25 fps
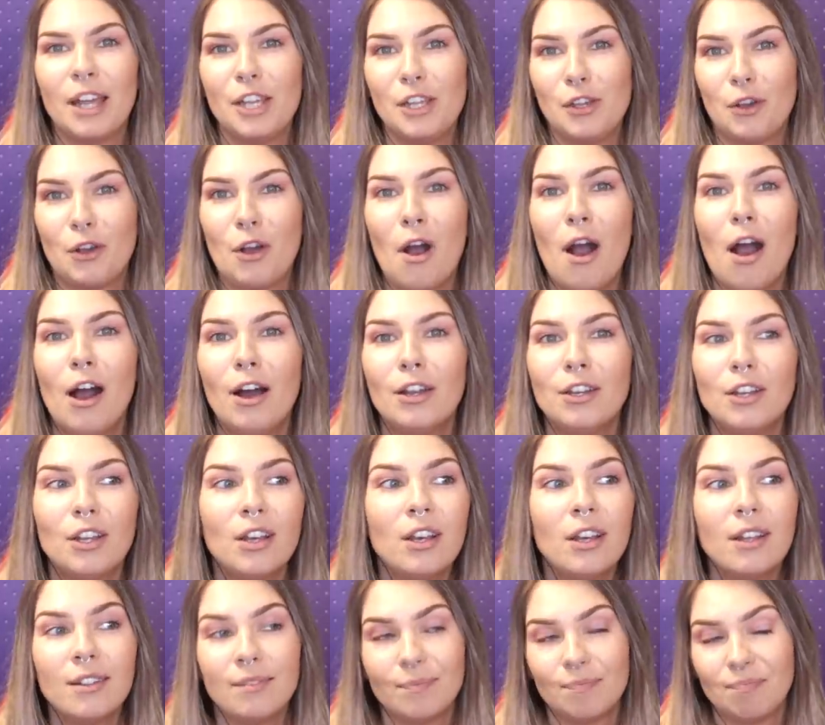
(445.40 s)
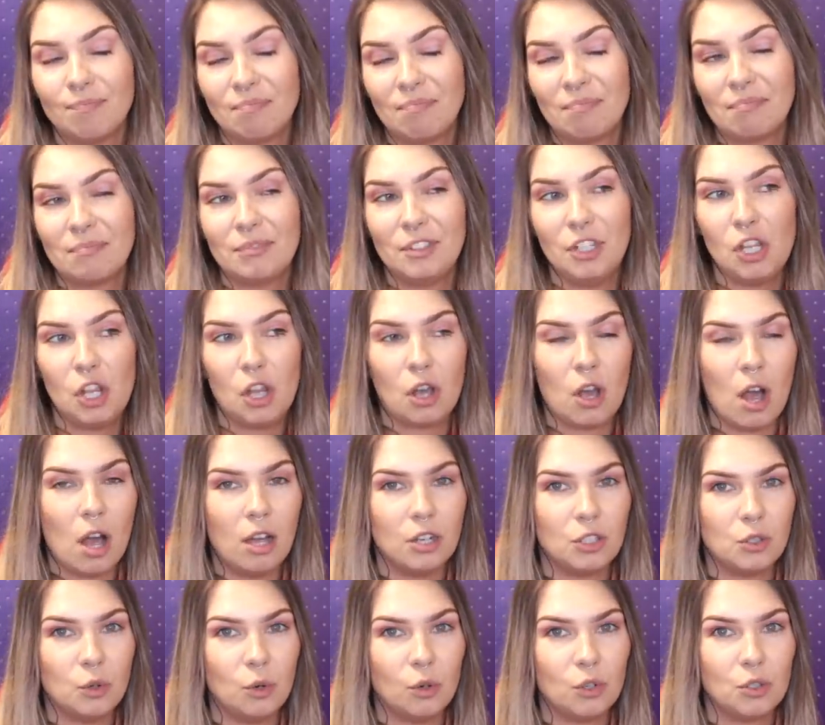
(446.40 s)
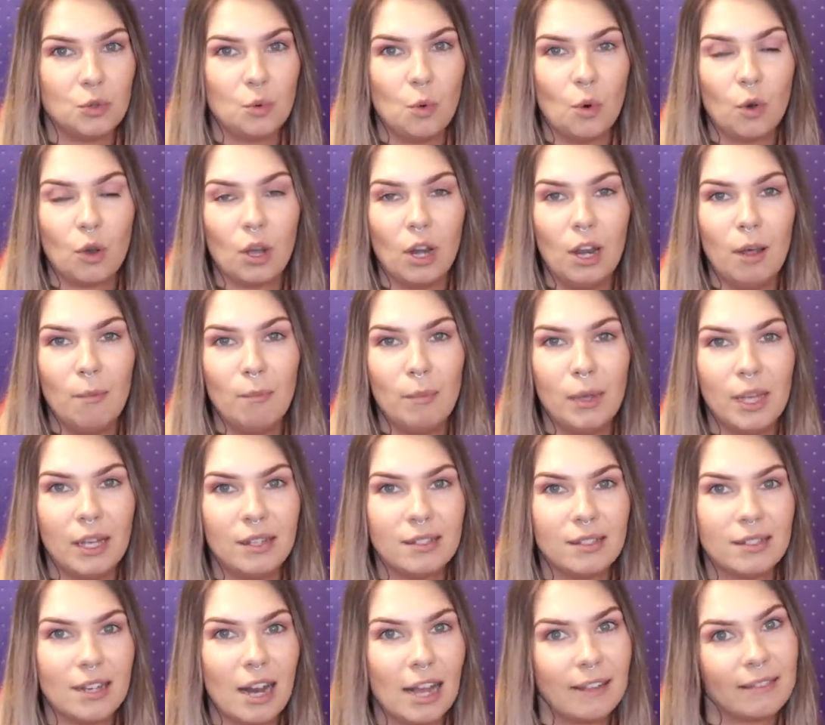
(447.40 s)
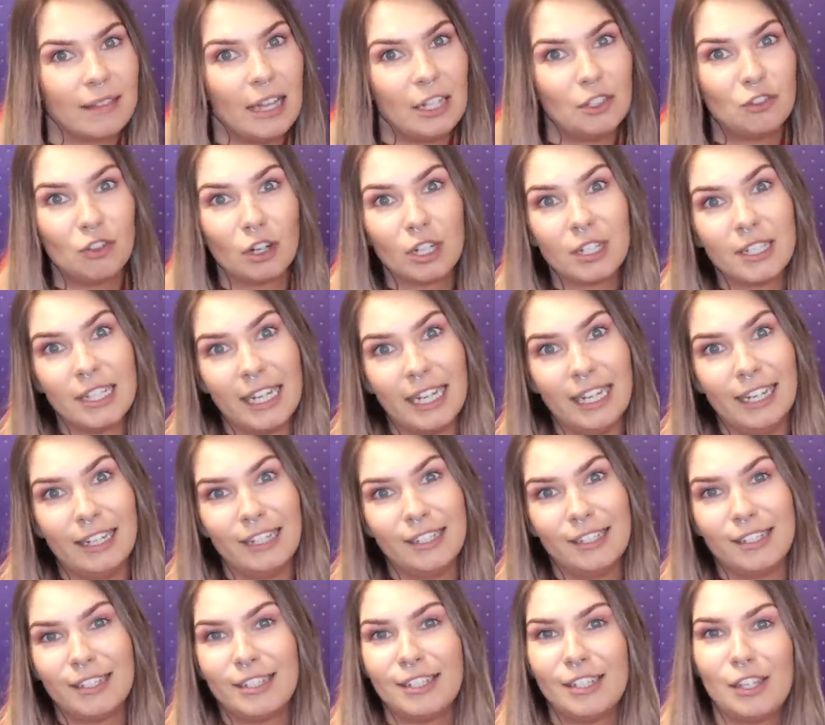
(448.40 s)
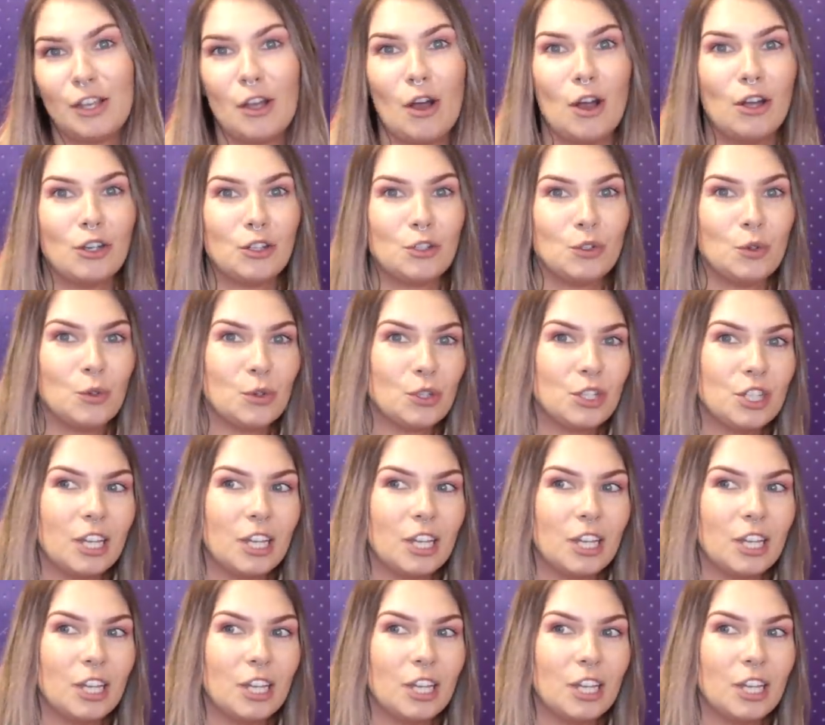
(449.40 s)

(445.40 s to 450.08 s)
you can't you can't talk to all Colombians like they're drug dealers. You can't talk